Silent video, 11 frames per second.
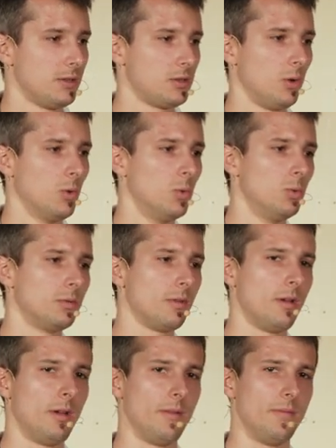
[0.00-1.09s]
So
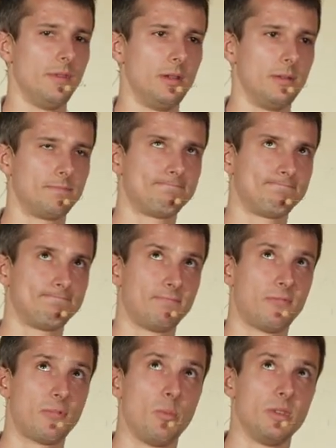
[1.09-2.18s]
uh, the
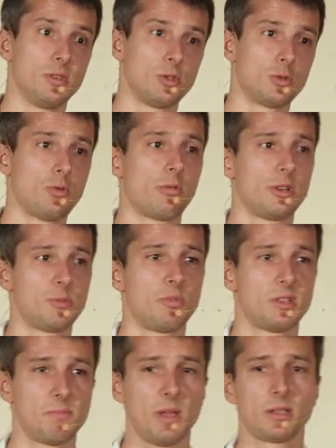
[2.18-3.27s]
From the storage
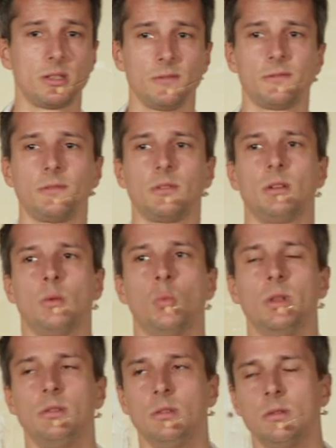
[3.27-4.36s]
perspective, uh,
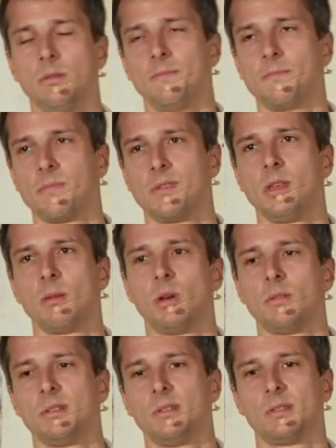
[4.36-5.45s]
when you think
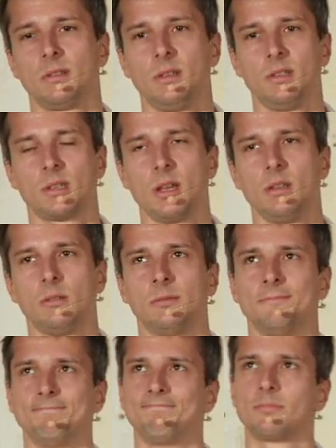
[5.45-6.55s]
about it, it's kind of
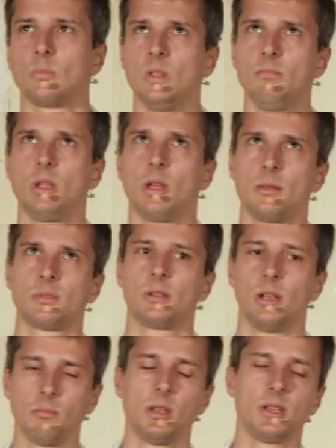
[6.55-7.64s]
it becomes a
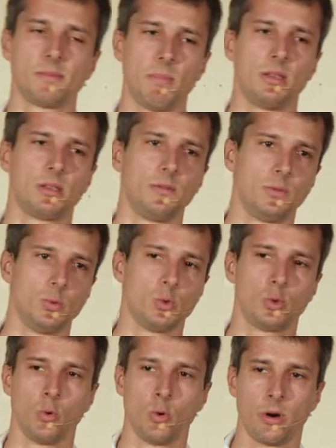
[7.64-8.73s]
little bit expensive to
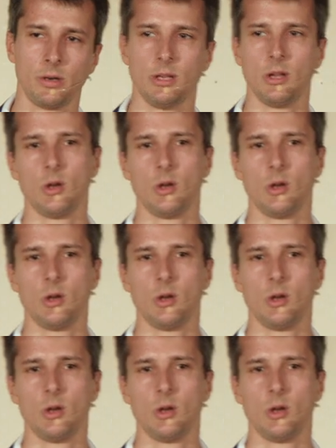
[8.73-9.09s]
store